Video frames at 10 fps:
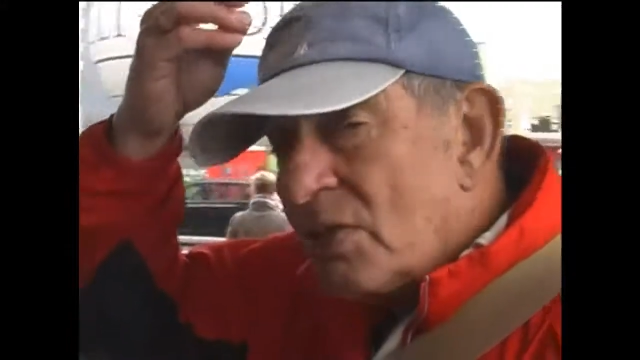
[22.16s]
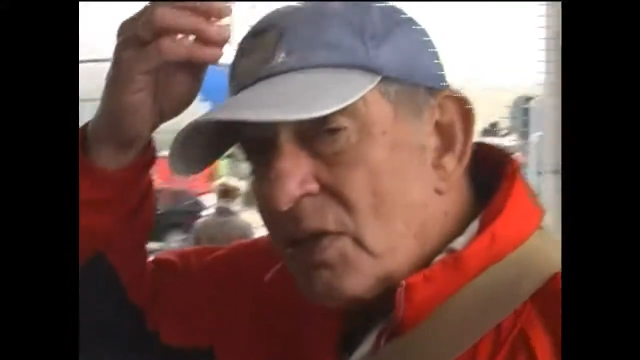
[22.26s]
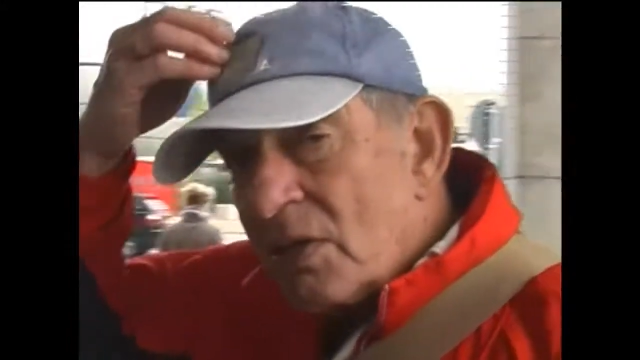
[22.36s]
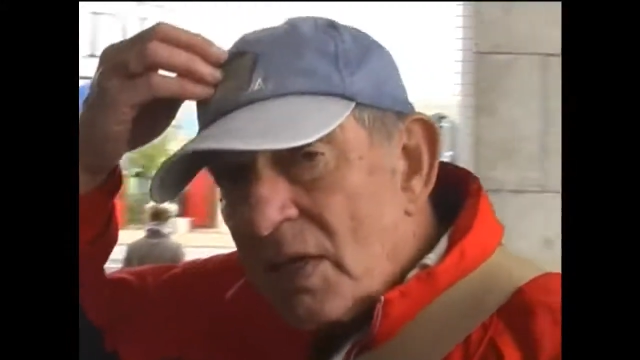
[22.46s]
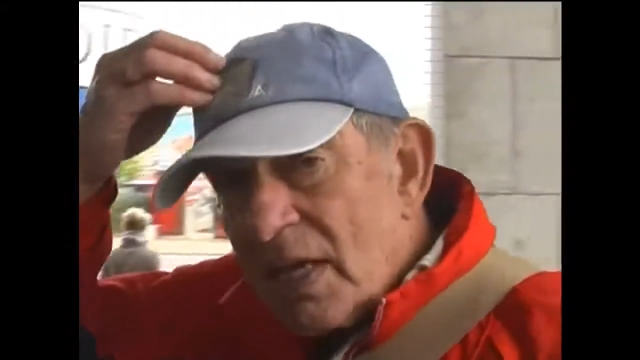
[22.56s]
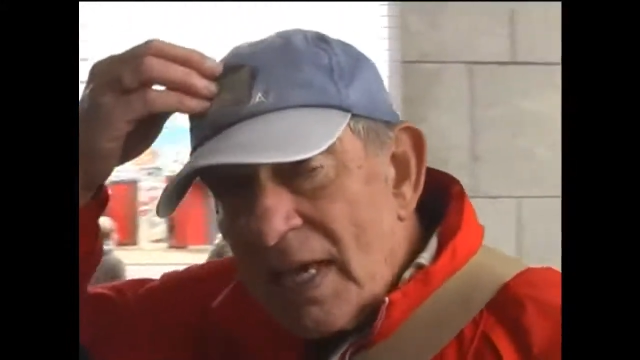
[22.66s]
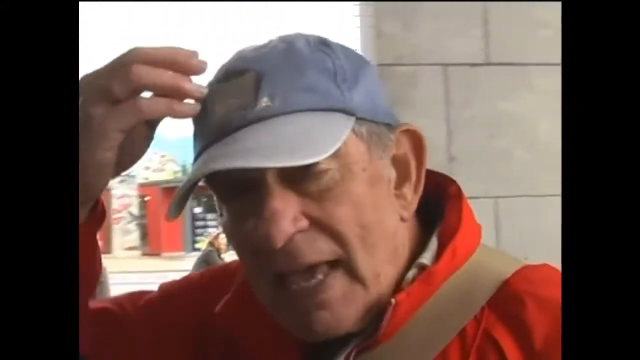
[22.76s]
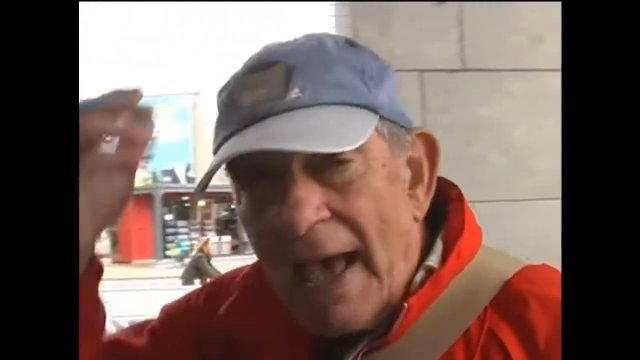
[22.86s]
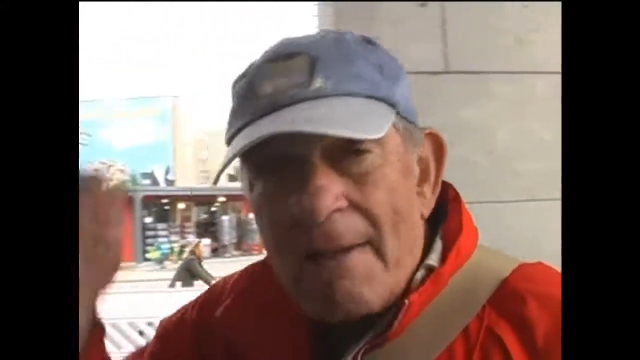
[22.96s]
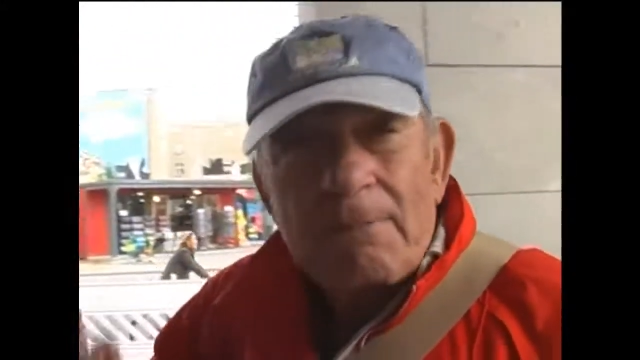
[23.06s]
on the
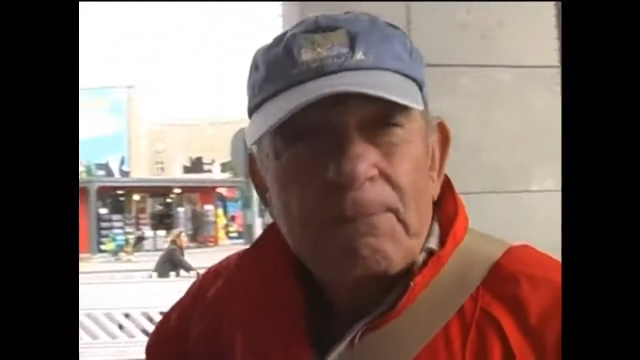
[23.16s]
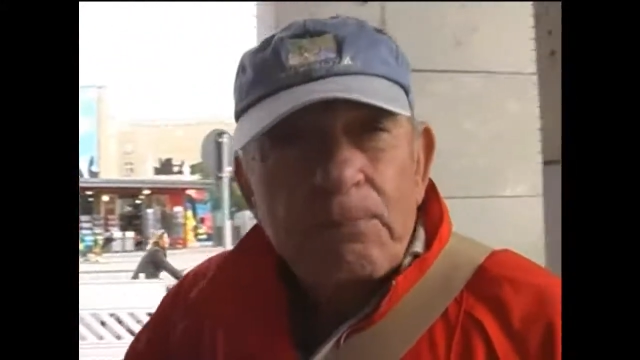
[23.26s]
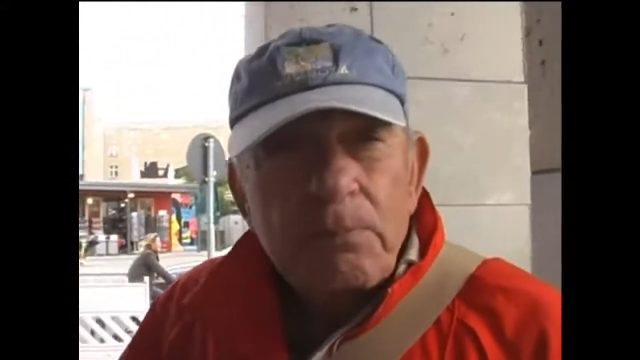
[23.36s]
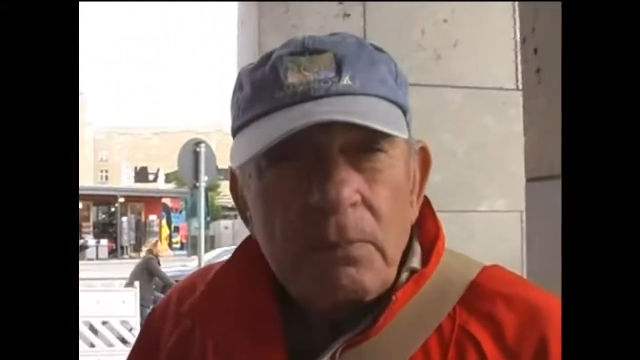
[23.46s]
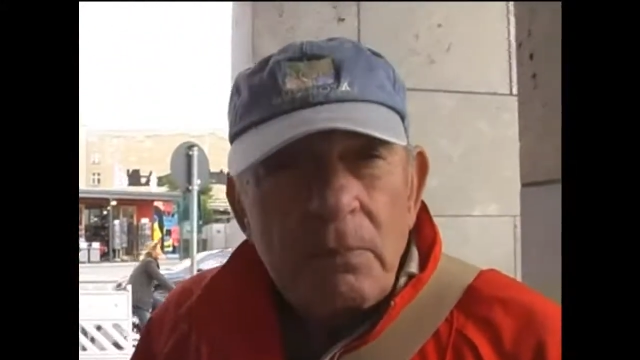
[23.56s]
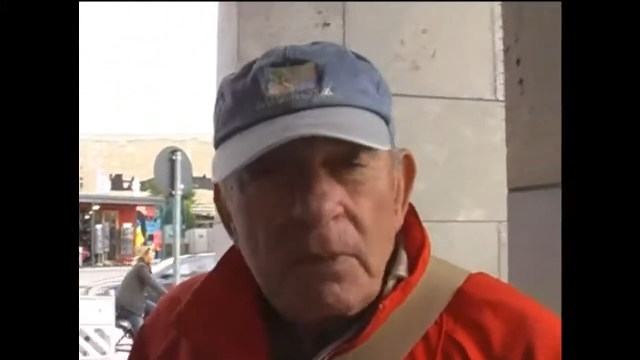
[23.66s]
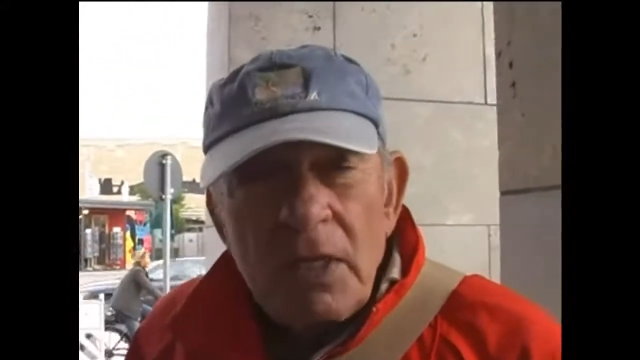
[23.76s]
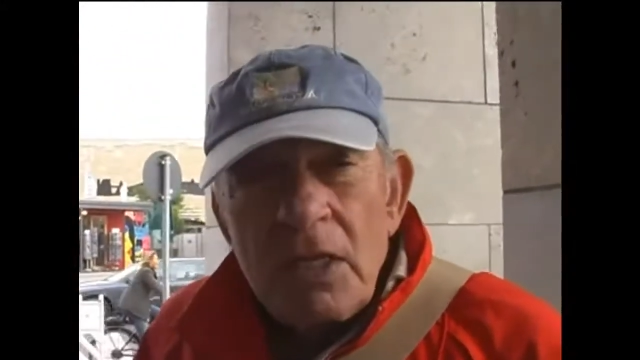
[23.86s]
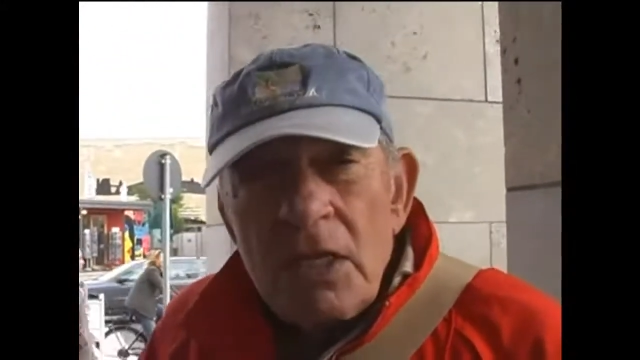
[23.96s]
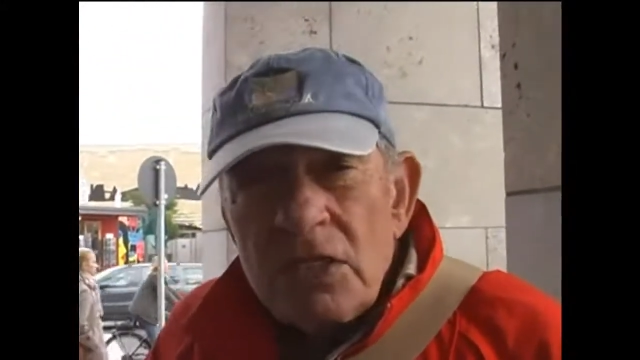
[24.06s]
cap.
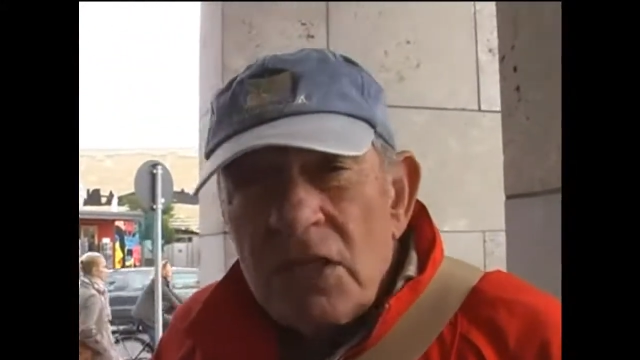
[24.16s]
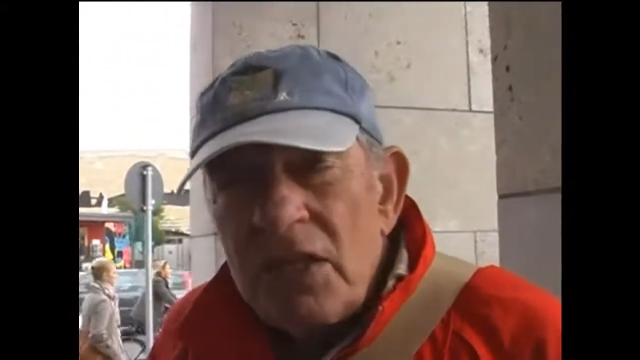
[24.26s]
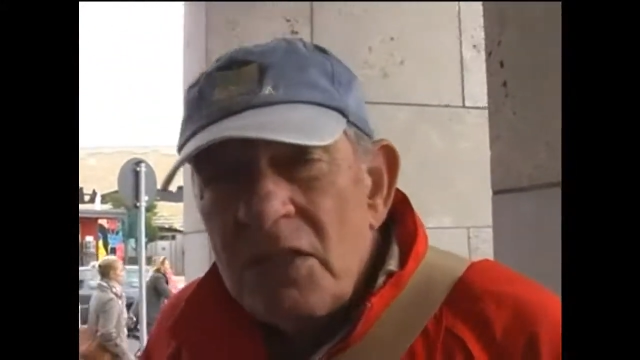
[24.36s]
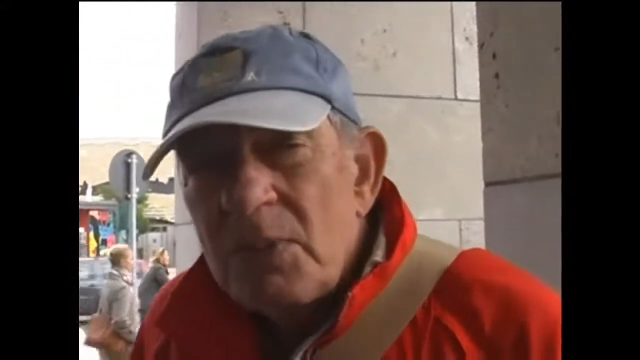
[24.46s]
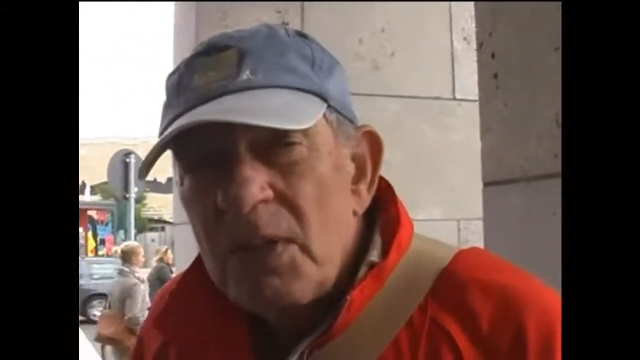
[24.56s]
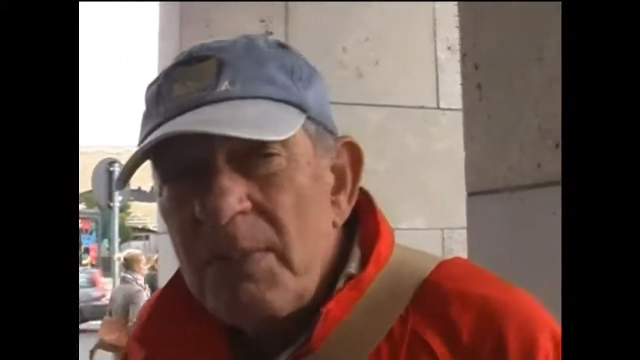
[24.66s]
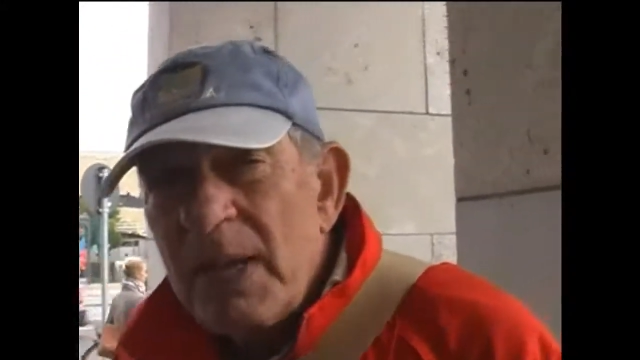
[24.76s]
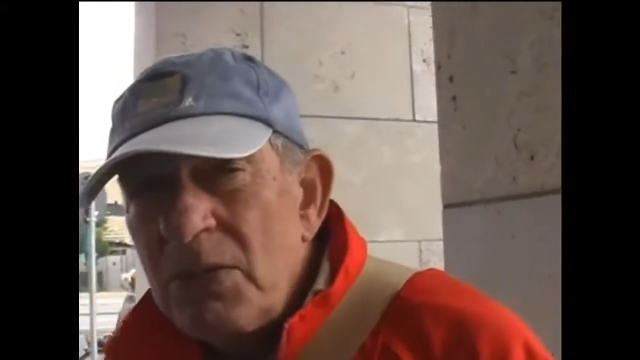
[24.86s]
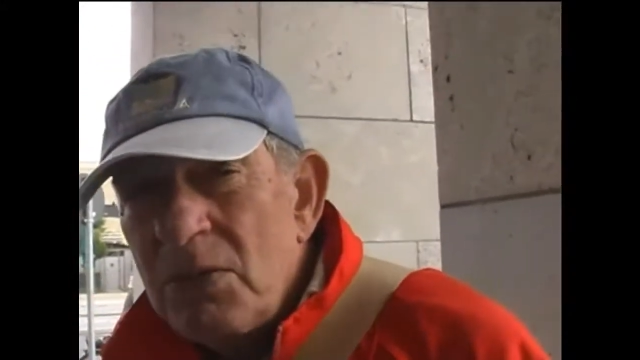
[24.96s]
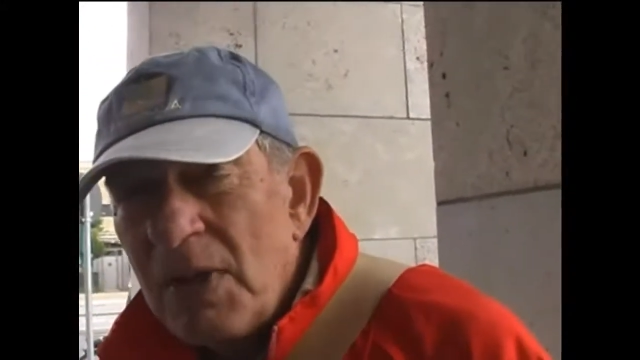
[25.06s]
So these were the
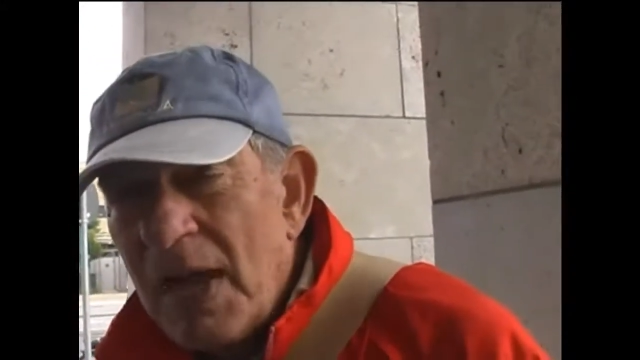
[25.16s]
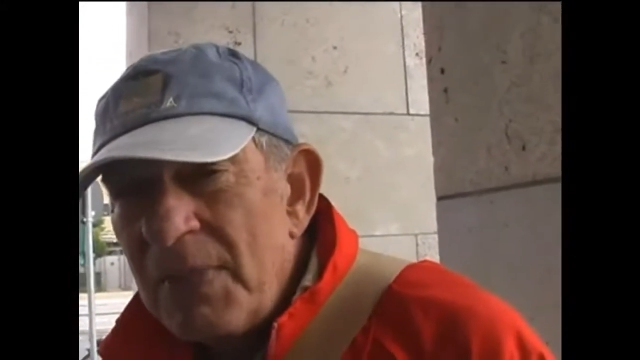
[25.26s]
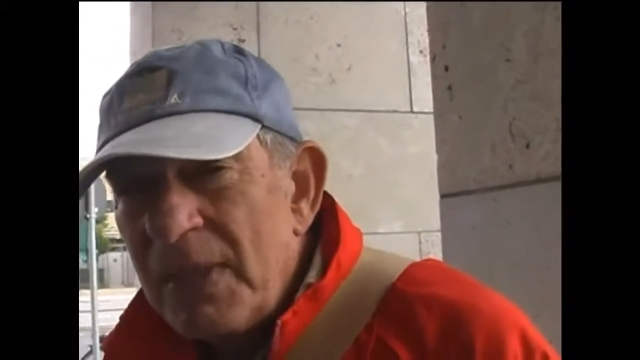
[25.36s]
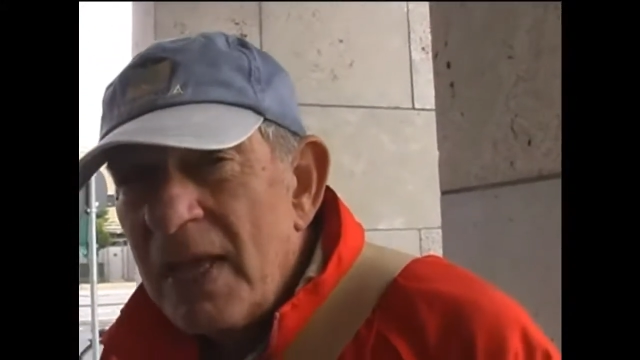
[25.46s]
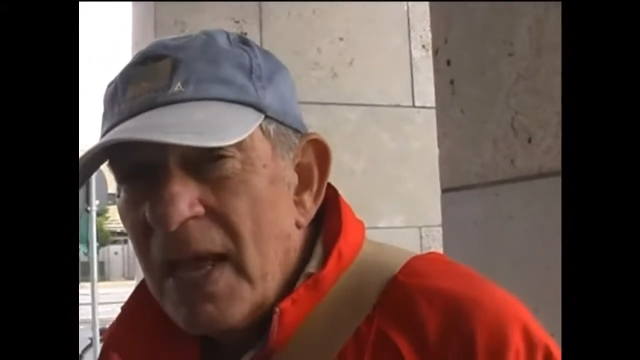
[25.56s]
men who ran the